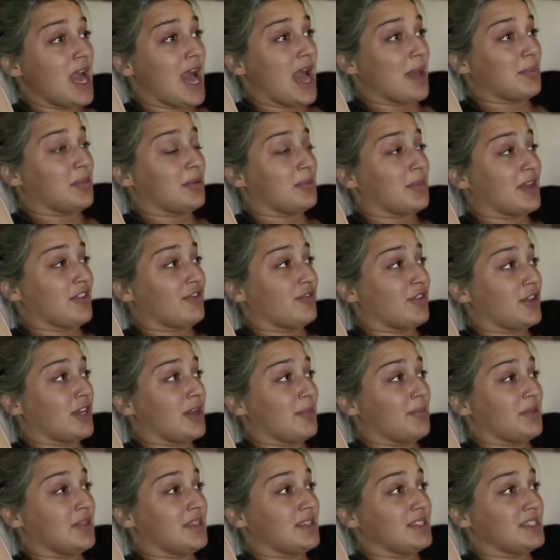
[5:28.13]
I put my foot
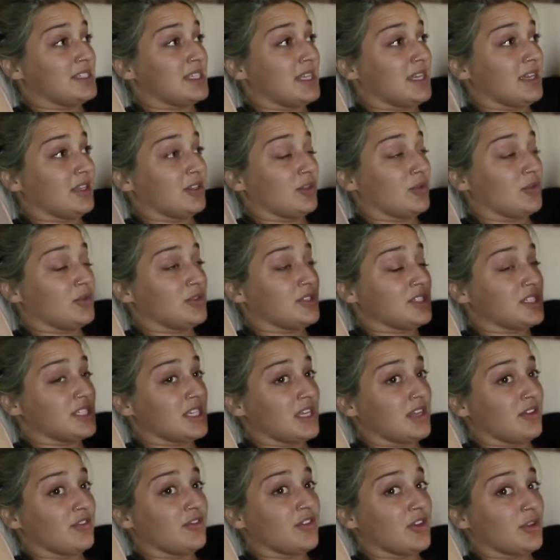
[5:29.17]
up in the sink. The whole
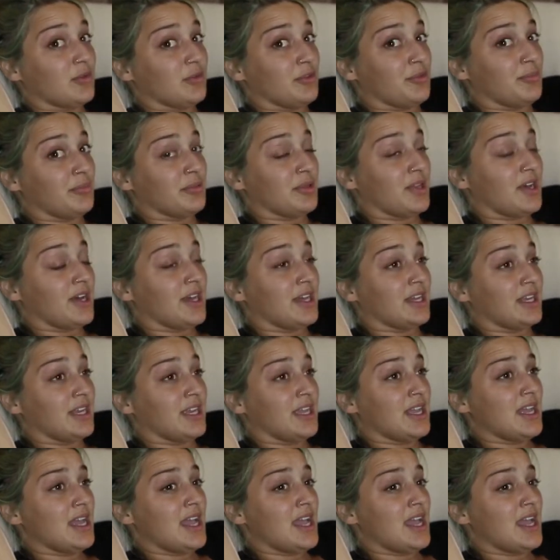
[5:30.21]
sink filled with blood.